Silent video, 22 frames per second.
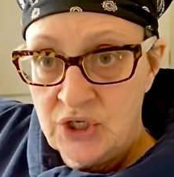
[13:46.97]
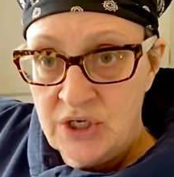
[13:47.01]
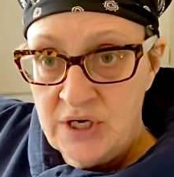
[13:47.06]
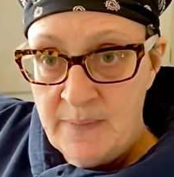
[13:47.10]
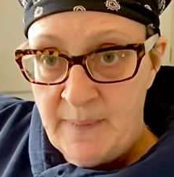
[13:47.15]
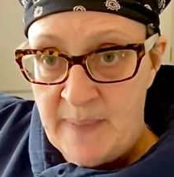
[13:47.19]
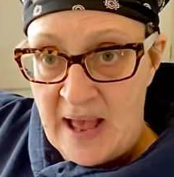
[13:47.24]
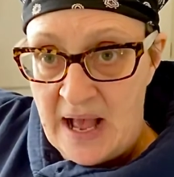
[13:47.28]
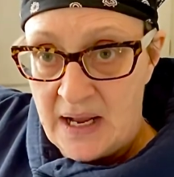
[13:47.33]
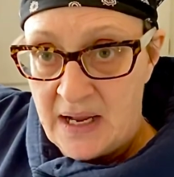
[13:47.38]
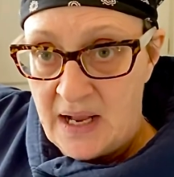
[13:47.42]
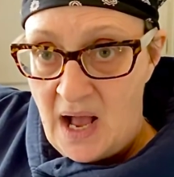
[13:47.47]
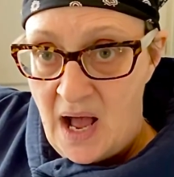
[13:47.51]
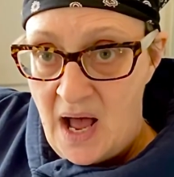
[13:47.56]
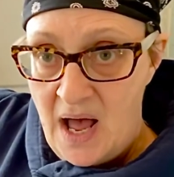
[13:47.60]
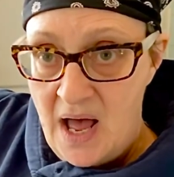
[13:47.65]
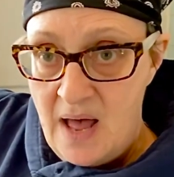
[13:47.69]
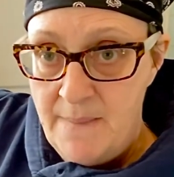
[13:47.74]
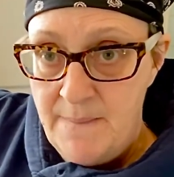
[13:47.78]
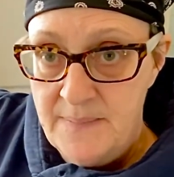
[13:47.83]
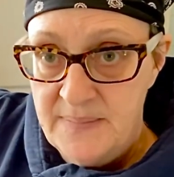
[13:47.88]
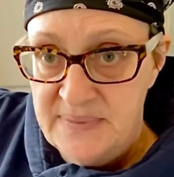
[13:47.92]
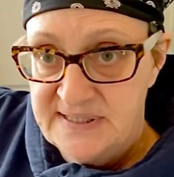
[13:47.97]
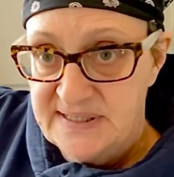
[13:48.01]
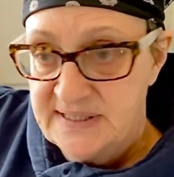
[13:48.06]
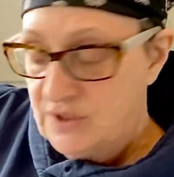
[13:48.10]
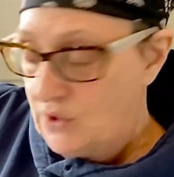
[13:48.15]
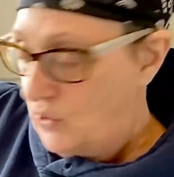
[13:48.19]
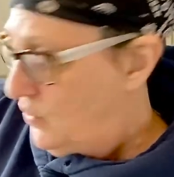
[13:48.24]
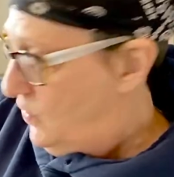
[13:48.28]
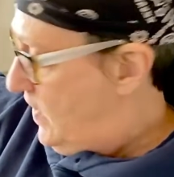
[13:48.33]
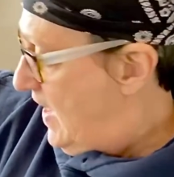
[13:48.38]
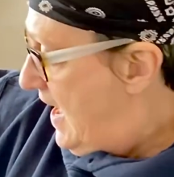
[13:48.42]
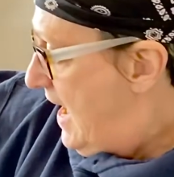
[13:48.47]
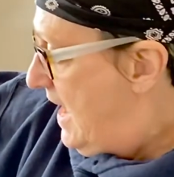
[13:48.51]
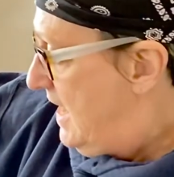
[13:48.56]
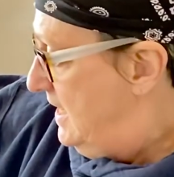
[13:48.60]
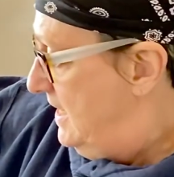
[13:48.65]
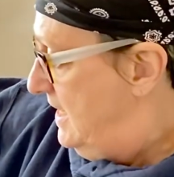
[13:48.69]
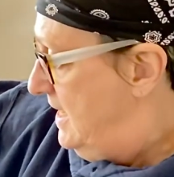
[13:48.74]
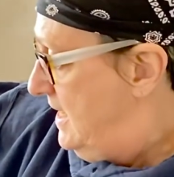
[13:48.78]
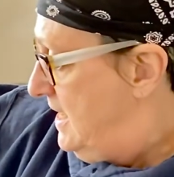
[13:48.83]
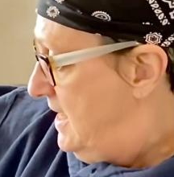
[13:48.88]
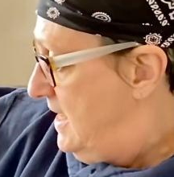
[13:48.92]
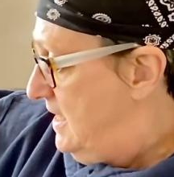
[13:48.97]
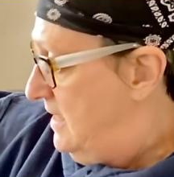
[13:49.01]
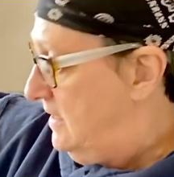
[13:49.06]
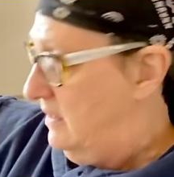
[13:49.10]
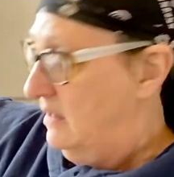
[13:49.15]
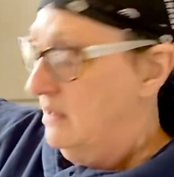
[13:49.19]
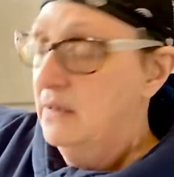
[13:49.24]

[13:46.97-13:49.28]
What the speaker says: it back up so that it